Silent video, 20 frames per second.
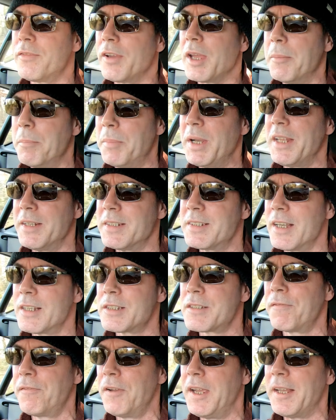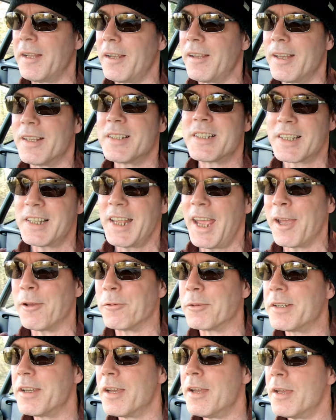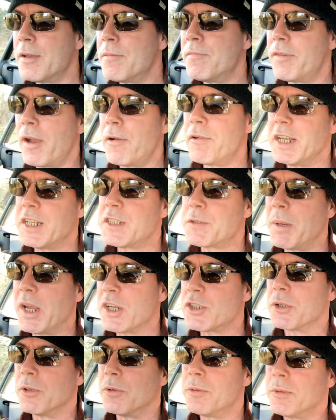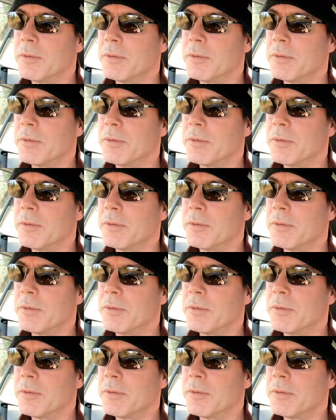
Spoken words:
it, but it does feel and sound very special.